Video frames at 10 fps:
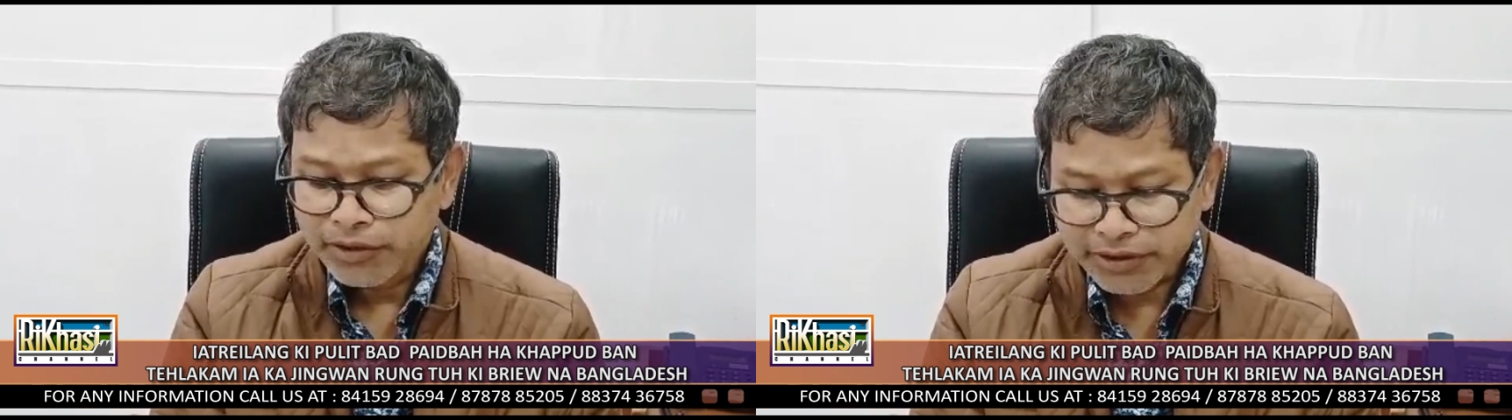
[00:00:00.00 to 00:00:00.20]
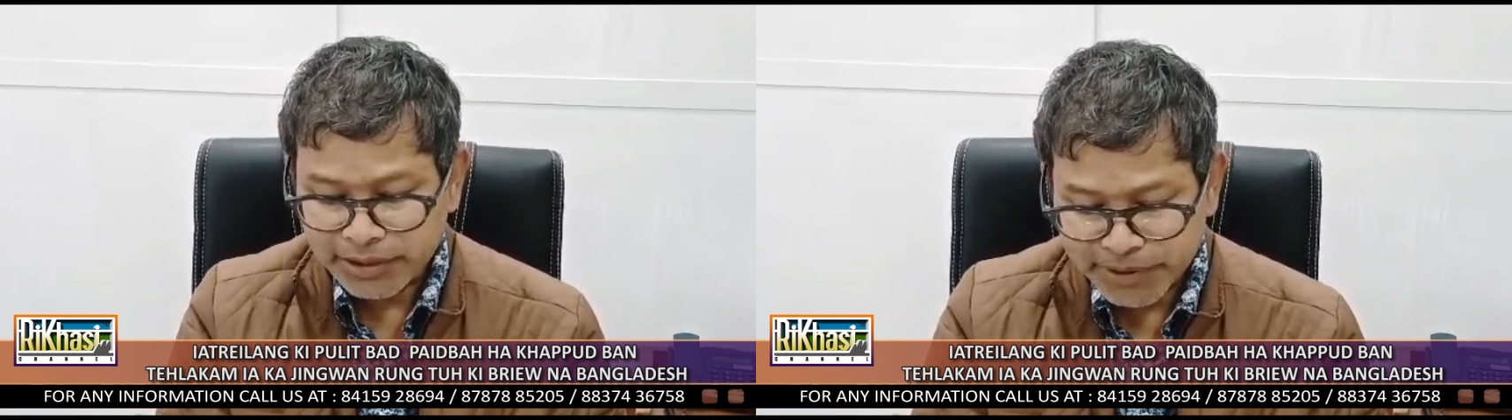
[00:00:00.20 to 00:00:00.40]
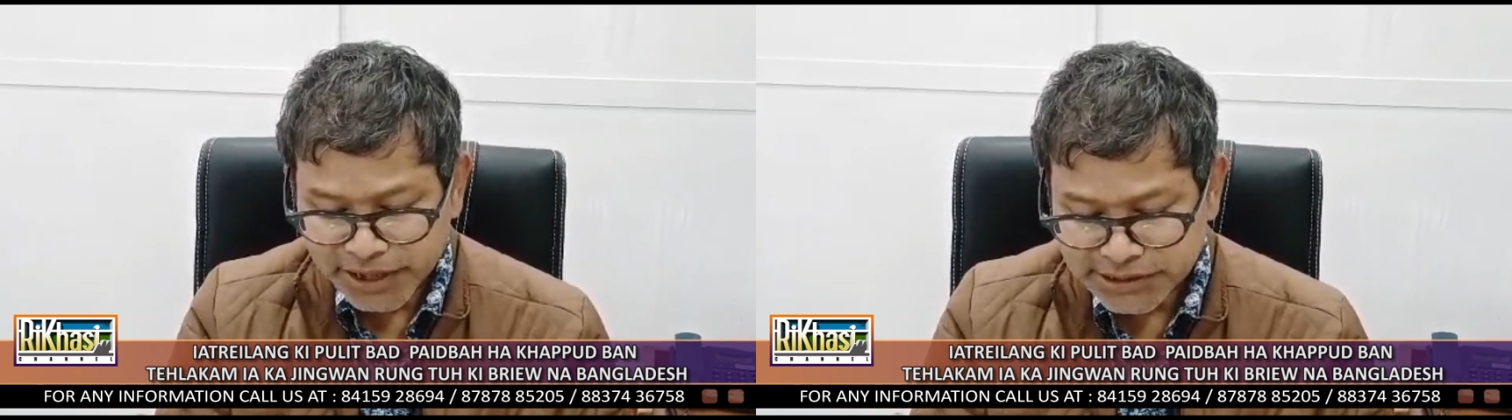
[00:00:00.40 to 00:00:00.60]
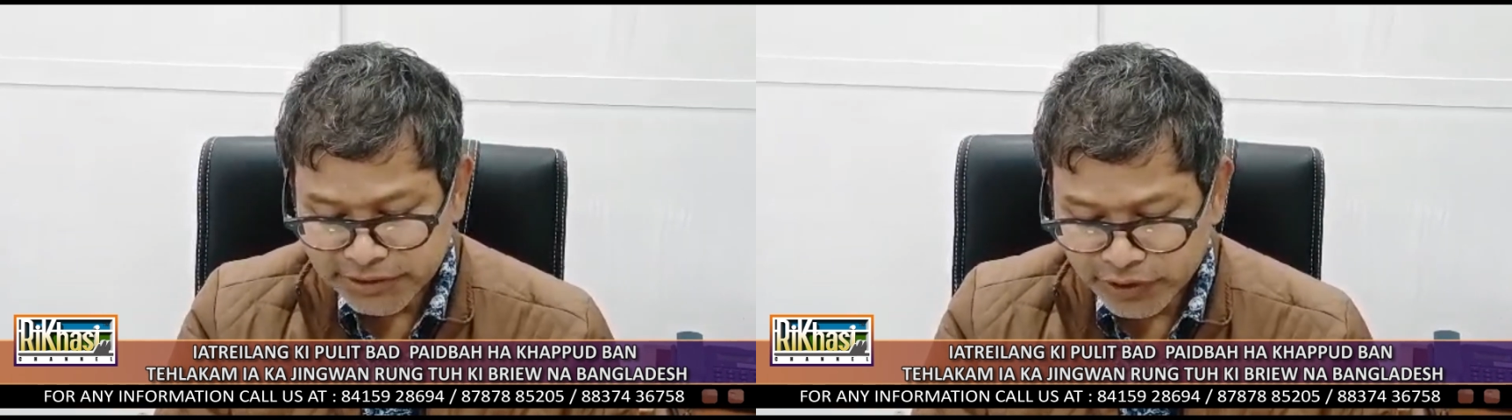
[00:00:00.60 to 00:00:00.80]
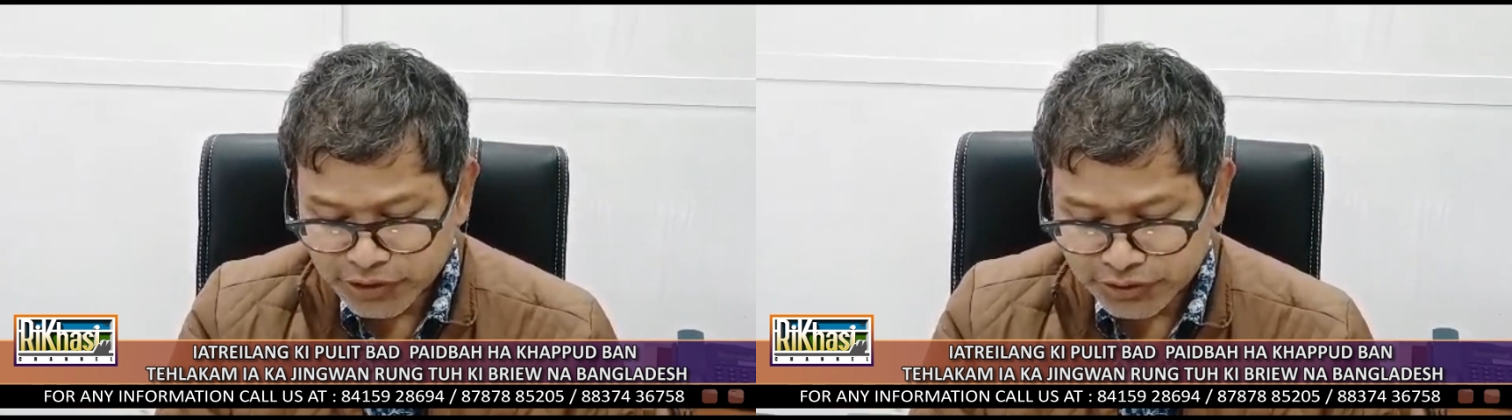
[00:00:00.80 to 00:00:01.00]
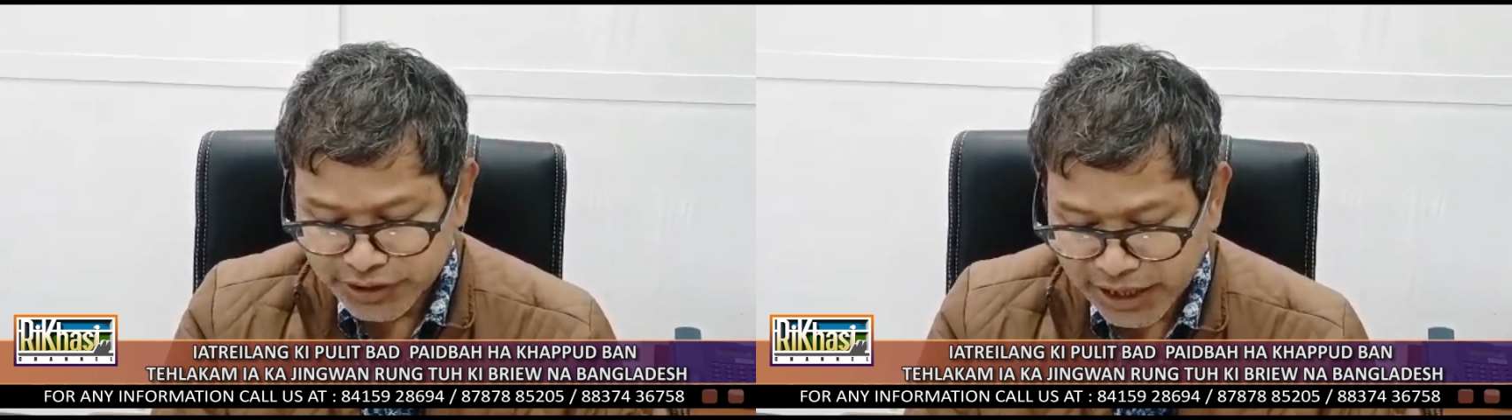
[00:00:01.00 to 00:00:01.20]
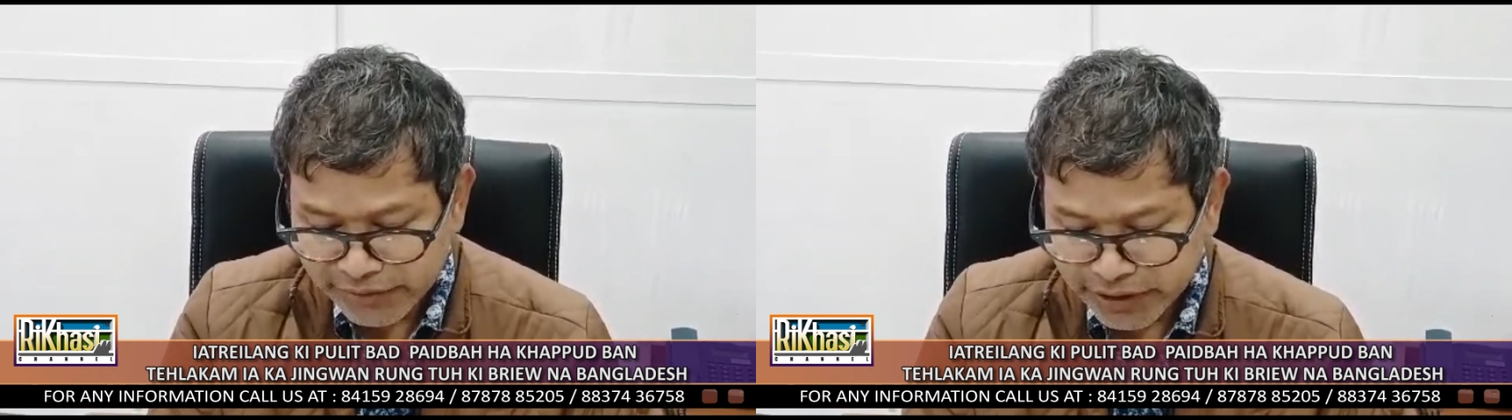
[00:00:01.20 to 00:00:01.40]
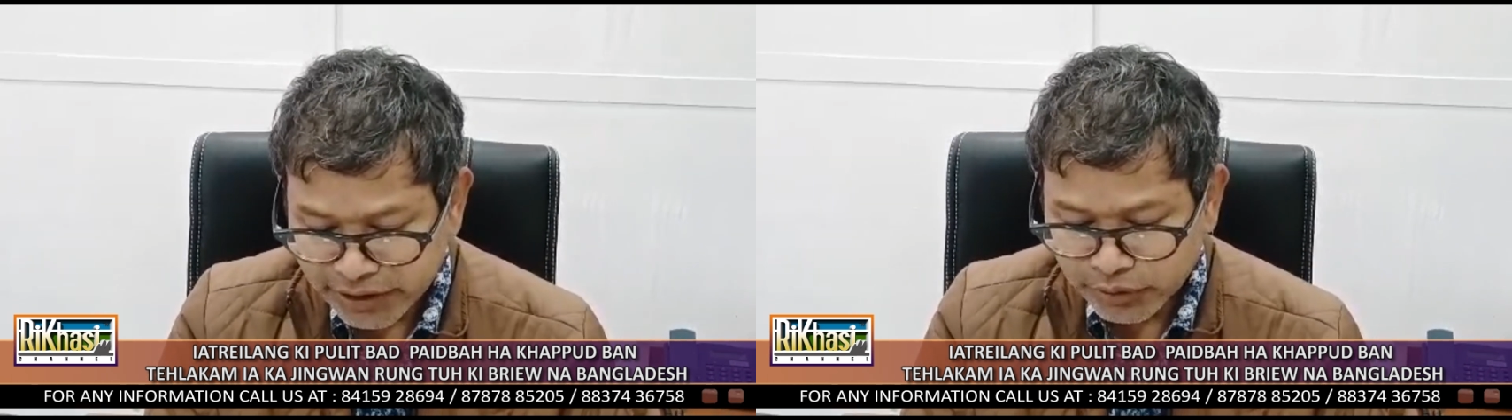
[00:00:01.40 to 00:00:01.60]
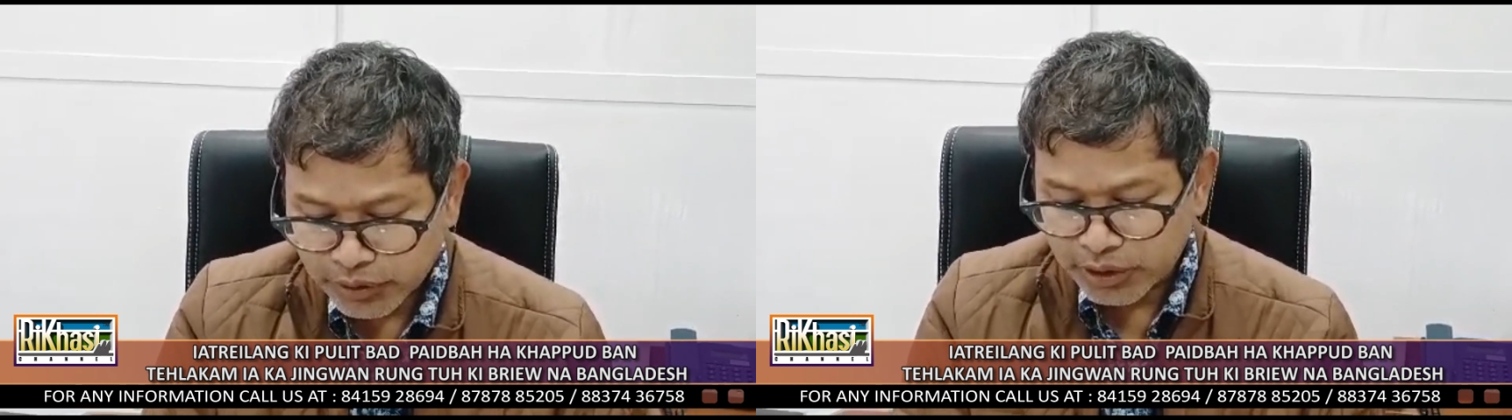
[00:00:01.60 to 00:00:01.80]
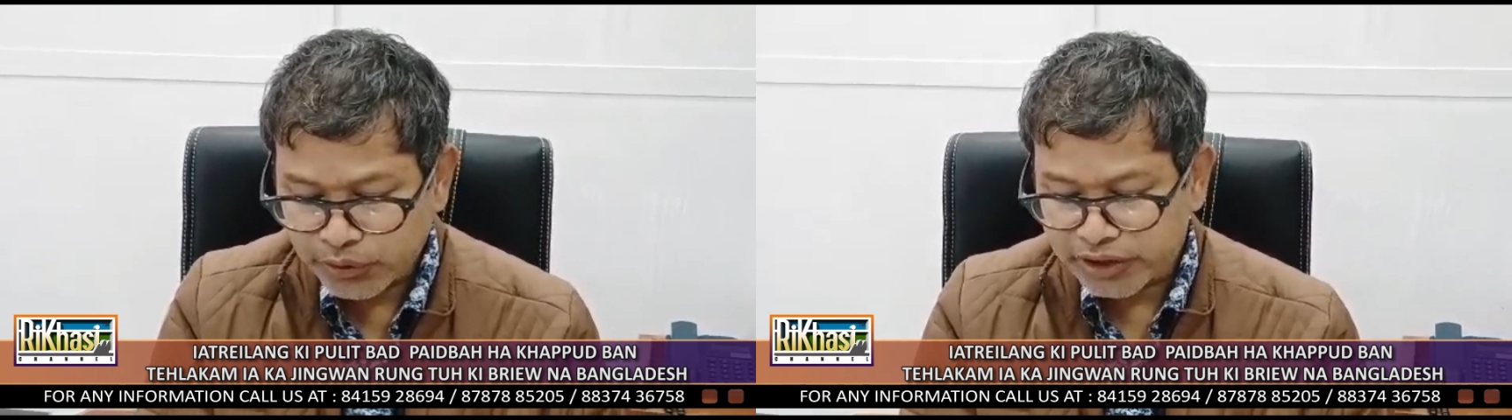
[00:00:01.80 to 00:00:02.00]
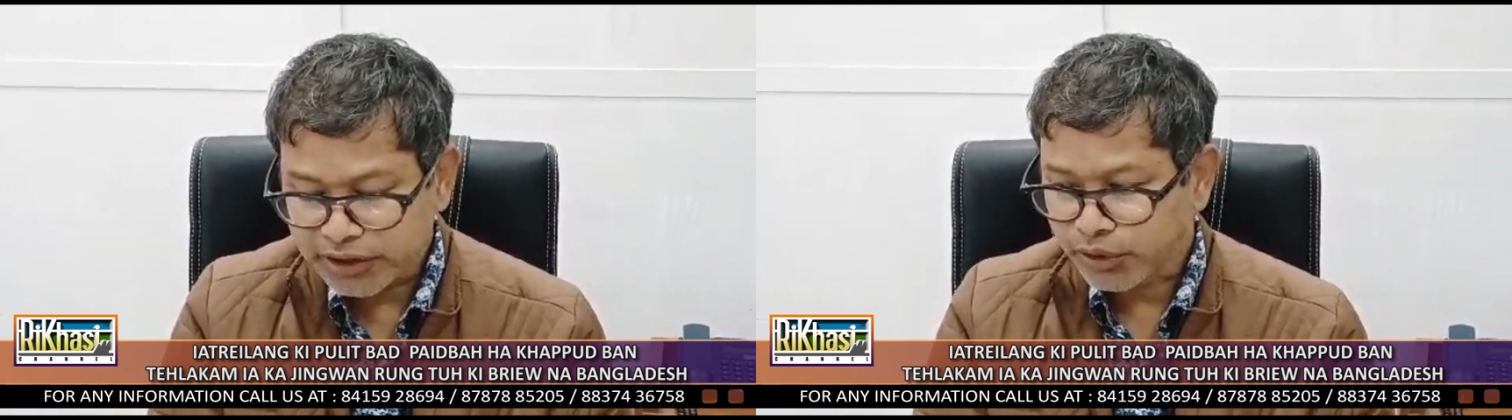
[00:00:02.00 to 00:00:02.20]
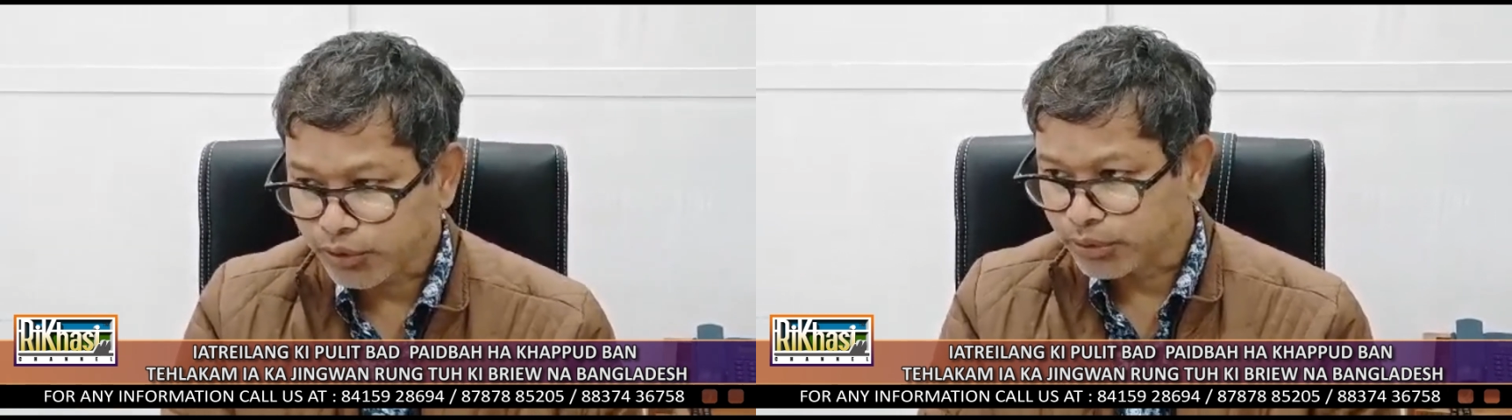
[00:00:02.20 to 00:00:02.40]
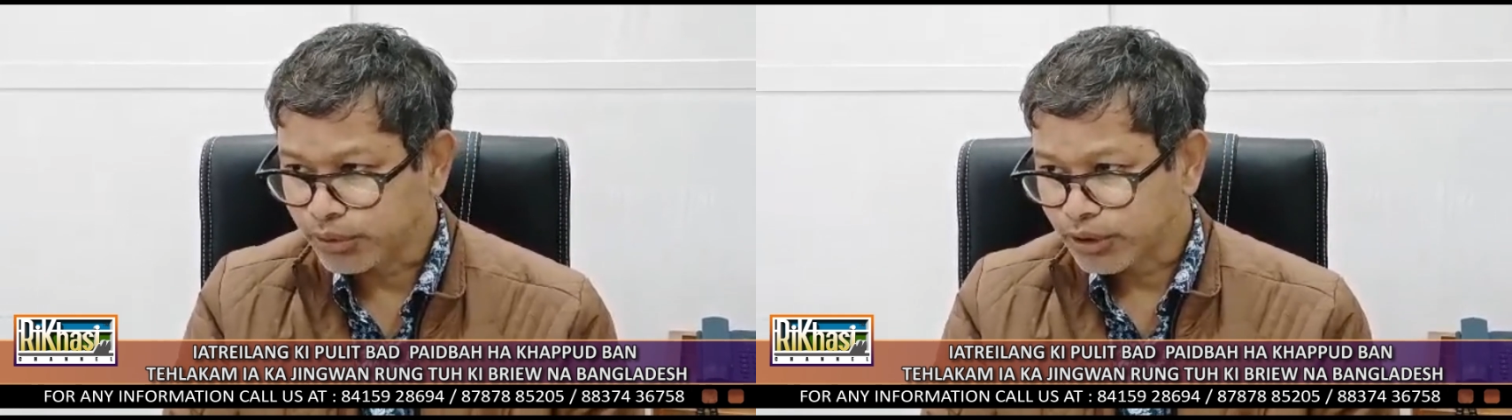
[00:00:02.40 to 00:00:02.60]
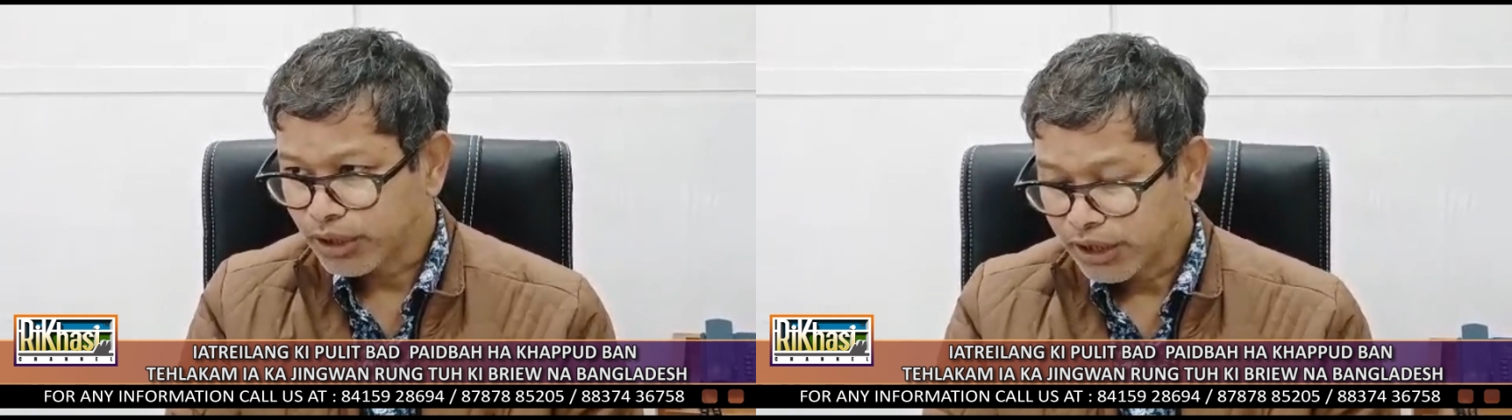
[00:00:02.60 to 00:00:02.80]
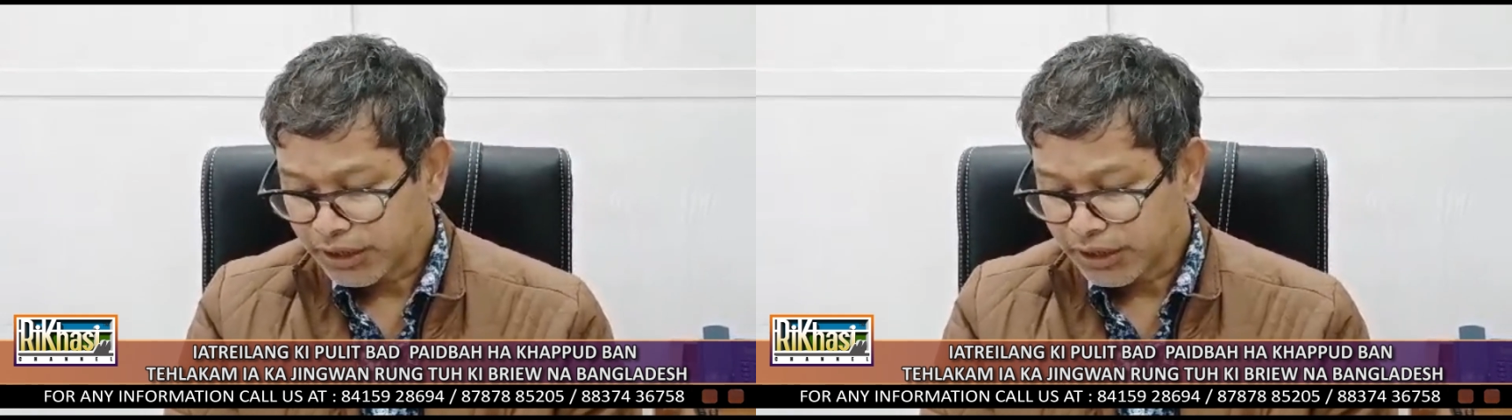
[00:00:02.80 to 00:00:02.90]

No, the BSF also, they are very doing their role